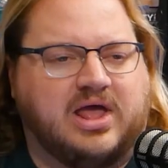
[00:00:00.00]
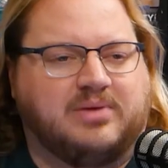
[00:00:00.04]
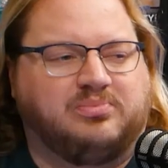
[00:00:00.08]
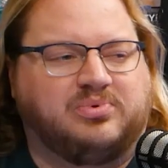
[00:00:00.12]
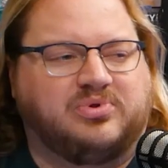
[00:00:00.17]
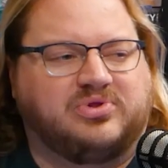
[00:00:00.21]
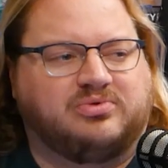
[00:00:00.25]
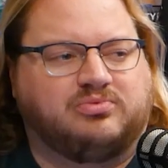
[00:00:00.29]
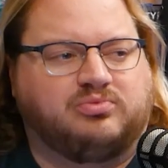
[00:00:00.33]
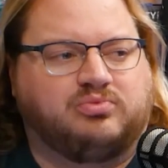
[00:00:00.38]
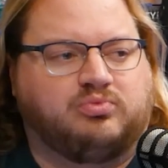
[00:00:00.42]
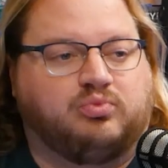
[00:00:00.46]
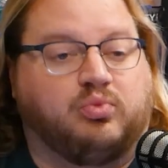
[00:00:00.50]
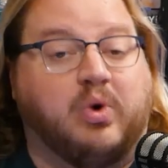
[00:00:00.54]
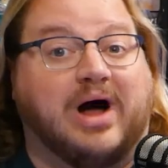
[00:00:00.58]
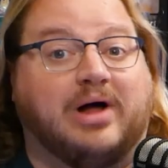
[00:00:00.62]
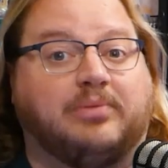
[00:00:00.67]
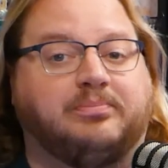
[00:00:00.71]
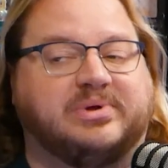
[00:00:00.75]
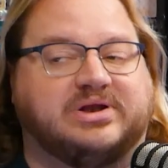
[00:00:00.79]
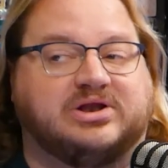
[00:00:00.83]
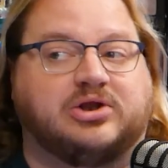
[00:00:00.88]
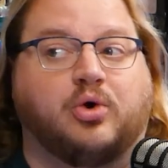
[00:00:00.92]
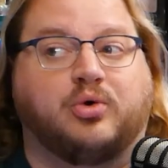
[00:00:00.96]
It,
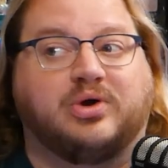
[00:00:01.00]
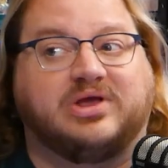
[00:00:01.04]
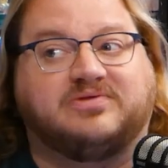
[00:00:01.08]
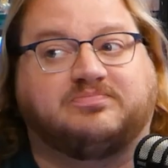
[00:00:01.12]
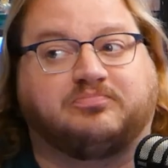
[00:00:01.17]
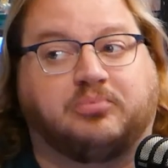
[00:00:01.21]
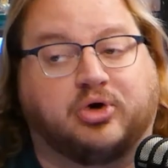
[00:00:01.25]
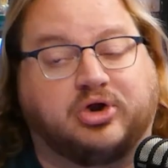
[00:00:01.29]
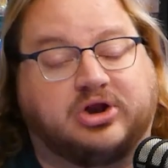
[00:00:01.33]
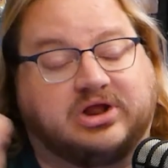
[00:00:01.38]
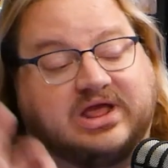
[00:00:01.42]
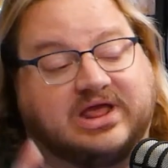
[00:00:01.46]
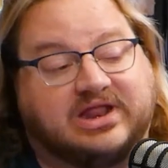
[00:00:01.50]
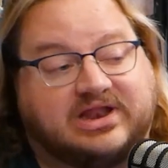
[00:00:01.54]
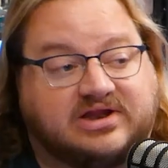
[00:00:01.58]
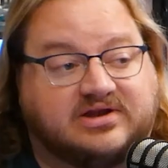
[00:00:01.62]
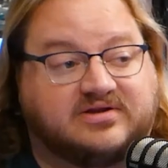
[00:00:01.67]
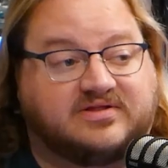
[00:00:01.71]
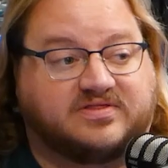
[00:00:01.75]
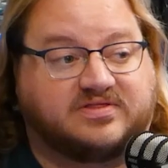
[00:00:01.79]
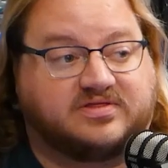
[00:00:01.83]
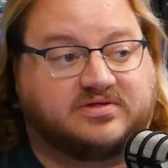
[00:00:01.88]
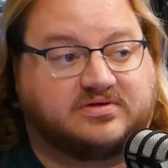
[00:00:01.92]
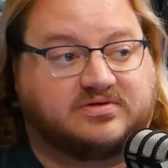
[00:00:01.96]
well, but no, he's putting it
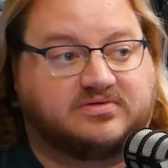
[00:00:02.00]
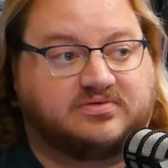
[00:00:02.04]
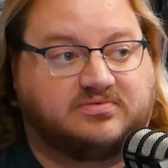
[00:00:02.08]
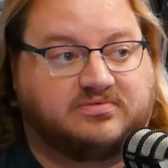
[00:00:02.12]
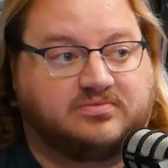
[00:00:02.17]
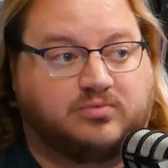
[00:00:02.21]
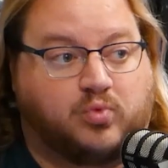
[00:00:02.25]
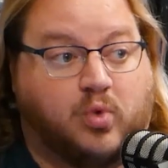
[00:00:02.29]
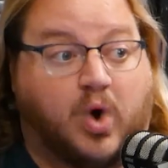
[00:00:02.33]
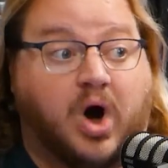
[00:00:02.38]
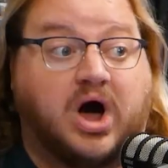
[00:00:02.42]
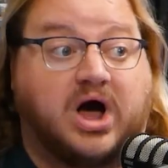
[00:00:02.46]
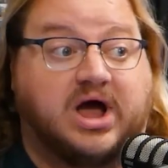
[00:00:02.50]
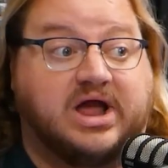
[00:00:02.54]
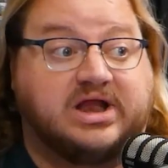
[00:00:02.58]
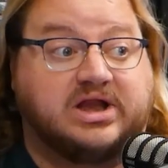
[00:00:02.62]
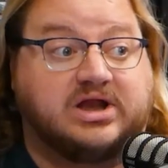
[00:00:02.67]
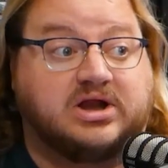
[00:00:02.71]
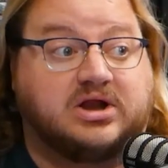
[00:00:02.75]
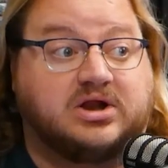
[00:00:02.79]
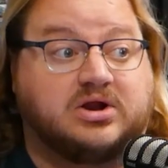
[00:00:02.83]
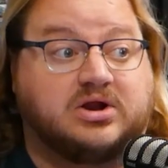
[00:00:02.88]
into the wine.